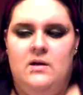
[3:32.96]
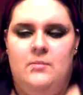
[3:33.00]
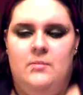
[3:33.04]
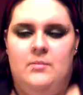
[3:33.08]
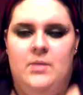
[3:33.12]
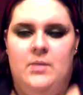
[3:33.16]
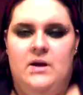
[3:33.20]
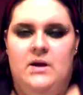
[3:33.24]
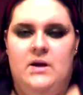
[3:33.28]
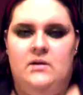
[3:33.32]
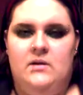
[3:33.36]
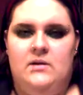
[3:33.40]

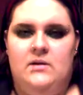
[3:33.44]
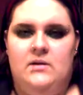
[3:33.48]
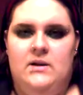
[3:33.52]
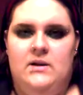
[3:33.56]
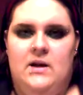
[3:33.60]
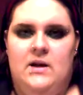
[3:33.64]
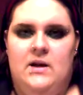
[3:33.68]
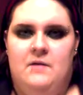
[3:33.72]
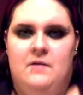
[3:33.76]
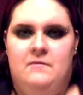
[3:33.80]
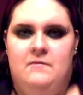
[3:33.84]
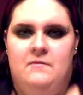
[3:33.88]
apparently
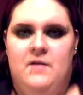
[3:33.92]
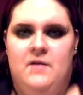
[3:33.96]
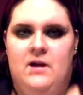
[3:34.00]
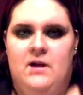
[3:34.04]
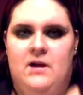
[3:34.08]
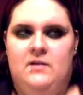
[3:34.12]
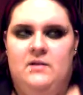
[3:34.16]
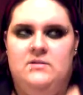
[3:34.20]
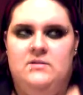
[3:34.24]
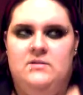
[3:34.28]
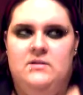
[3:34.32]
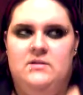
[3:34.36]
now
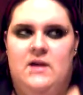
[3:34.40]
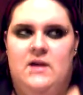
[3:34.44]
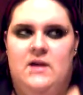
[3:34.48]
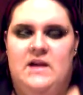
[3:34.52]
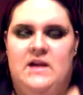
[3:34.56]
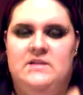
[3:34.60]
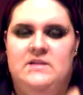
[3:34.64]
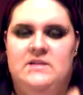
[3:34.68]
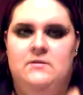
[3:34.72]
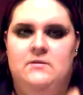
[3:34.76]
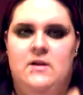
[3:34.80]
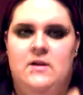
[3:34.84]
Vex
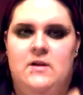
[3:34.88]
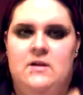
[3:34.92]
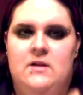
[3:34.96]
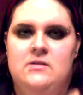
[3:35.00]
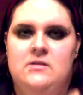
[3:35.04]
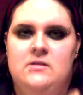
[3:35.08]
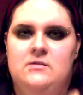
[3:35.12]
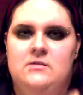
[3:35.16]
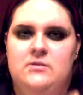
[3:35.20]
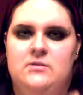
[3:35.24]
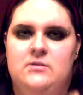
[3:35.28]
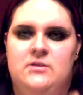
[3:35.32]
Ice
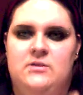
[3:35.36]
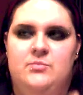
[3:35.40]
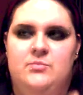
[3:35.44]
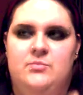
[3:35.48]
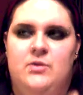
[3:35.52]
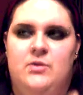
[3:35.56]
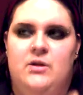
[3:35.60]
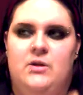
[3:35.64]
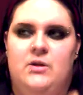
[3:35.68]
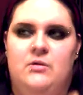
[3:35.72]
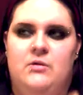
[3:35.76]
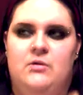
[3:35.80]
Veins, which is
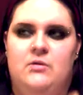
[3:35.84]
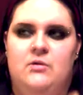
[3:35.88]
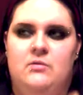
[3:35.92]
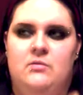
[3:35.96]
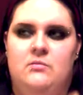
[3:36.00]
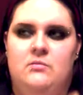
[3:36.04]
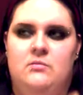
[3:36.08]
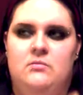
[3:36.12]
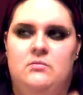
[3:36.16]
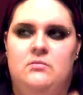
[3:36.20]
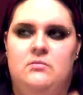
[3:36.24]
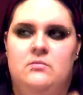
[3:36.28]
pretty cool.
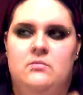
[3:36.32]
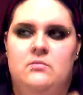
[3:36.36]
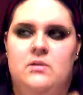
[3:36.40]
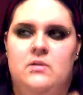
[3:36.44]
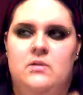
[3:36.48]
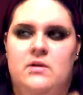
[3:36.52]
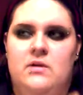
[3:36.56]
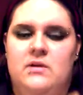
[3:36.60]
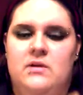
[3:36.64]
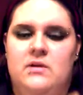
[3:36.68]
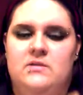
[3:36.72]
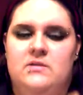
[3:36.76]

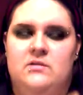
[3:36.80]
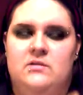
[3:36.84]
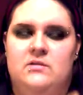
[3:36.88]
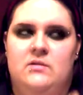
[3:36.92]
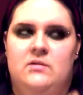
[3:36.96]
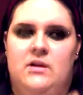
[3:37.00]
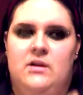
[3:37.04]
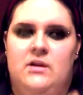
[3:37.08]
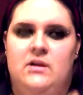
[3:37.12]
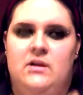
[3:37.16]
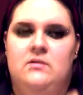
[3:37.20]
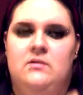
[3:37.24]
So
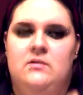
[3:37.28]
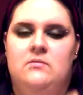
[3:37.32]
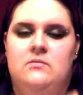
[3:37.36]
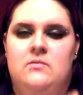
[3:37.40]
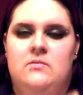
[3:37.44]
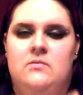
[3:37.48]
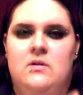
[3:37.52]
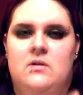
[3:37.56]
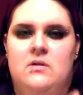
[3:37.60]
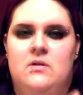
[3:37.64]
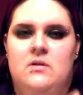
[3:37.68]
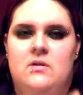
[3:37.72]
neat
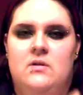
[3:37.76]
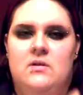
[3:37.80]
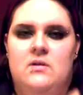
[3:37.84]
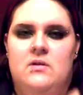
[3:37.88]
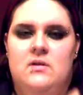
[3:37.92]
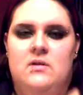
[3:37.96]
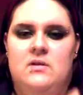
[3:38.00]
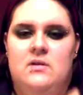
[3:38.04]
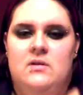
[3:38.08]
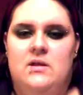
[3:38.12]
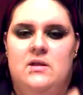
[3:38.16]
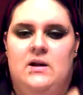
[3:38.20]

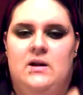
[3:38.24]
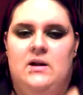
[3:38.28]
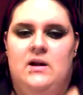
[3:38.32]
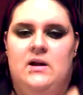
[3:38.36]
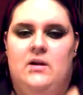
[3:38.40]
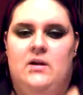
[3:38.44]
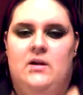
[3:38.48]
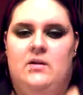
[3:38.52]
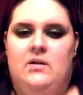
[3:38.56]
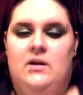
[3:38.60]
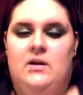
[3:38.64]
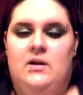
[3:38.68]
that I
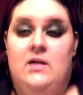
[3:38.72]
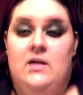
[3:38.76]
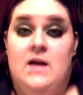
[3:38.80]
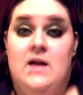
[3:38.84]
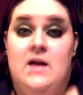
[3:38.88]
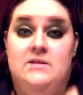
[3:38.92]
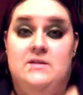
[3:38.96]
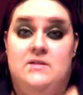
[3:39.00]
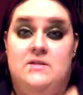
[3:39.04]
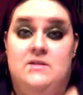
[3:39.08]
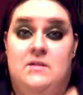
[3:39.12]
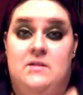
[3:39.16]
now got a
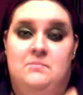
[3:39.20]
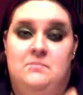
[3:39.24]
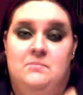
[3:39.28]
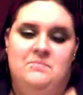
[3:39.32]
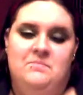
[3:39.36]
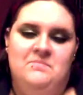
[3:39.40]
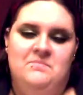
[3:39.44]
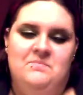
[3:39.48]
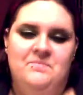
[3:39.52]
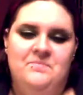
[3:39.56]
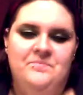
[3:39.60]
last name.